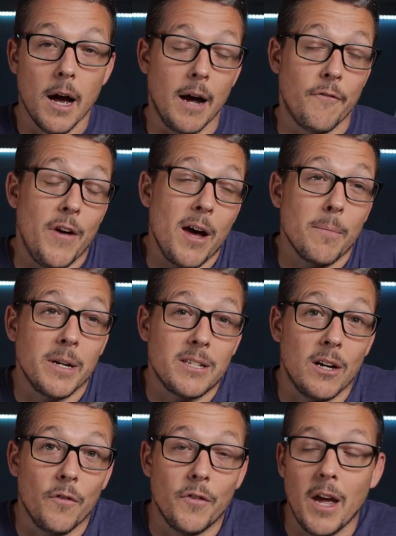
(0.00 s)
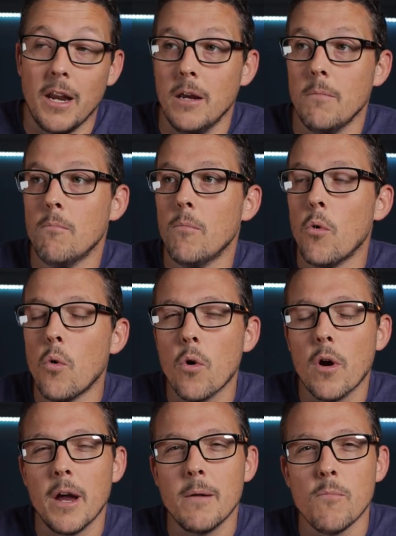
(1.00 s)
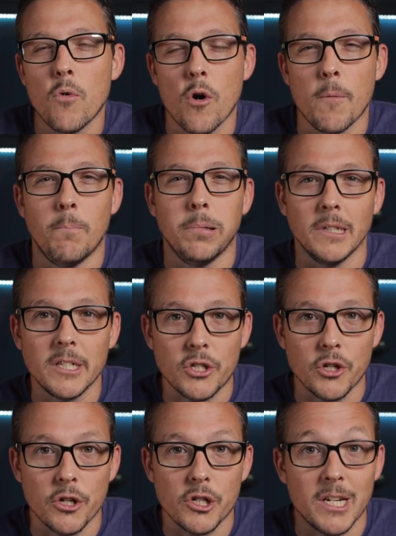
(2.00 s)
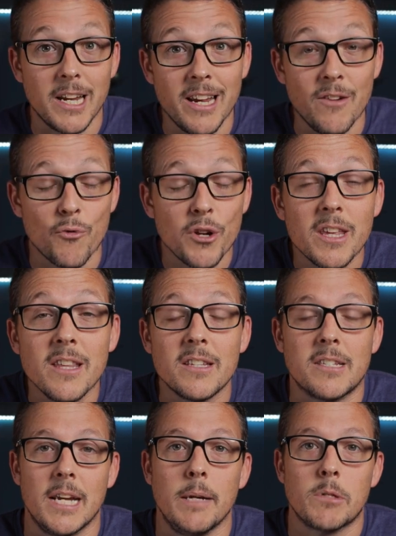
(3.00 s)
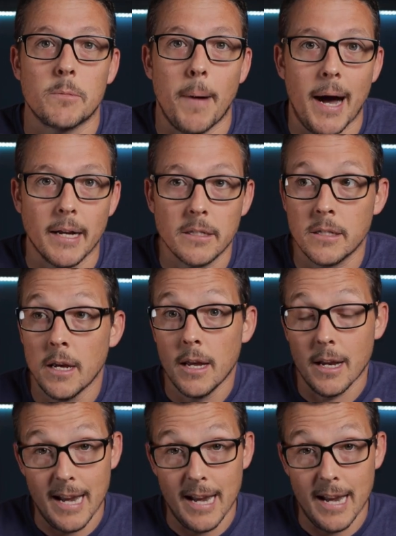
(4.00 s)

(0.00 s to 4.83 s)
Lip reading: I found myself getting more and more blisters in really the same spots.